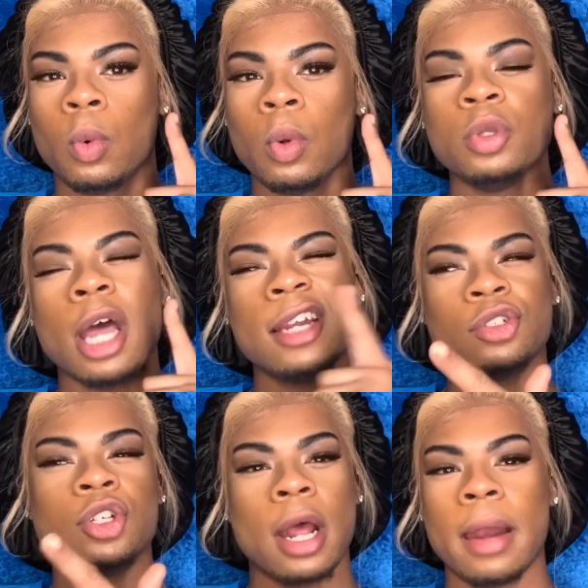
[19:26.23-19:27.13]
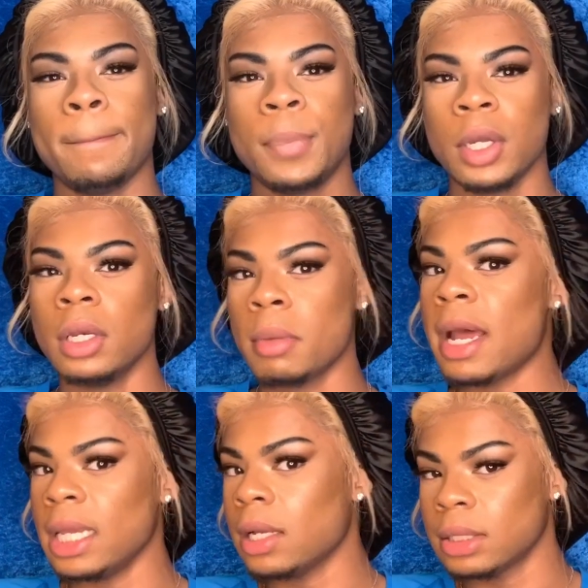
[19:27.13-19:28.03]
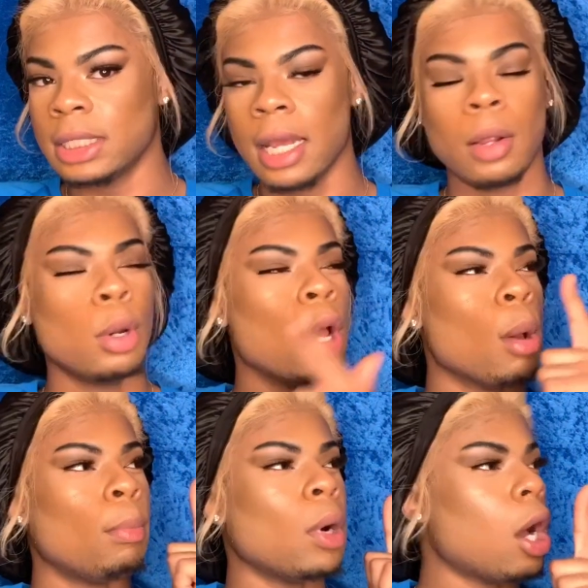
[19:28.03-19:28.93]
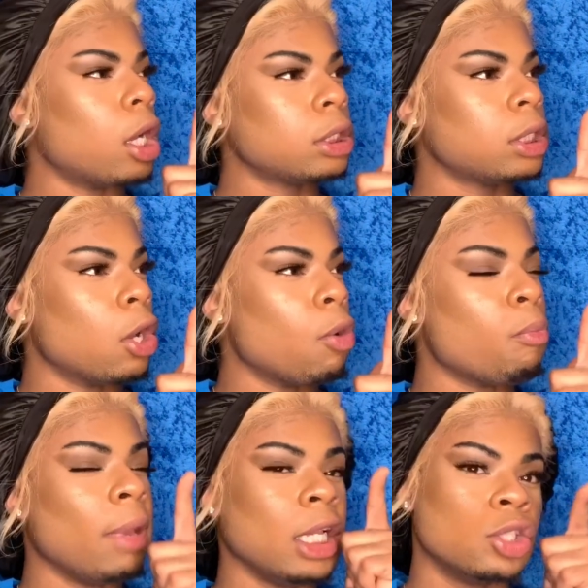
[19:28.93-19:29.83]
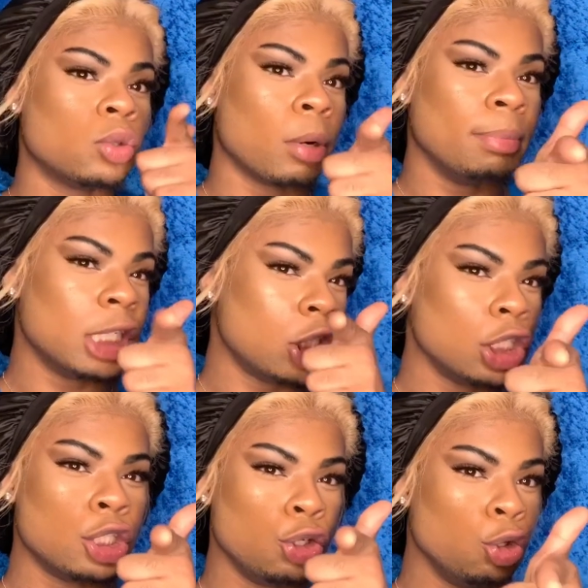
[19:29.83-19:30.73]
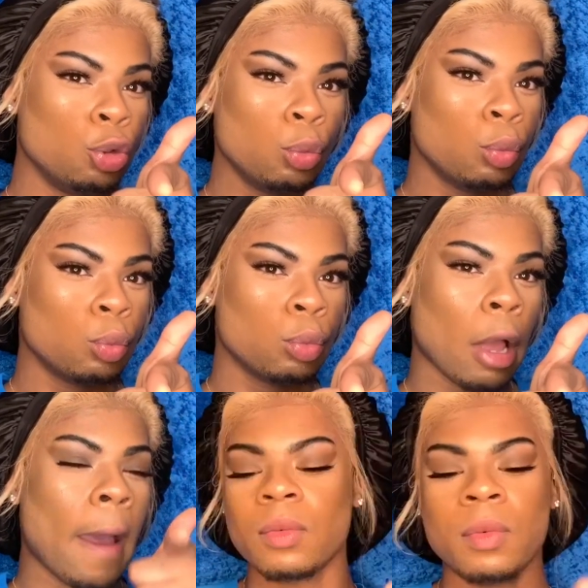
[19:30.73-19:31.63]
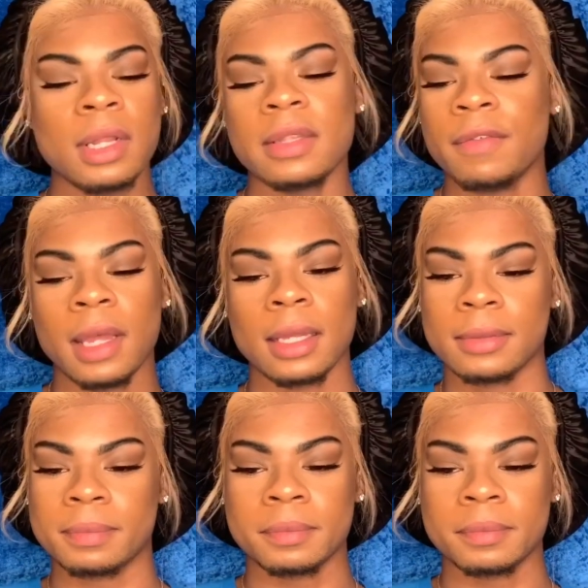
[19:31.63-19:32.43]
not try to put nobody else down, but also making sure bitches knew. What the fuck?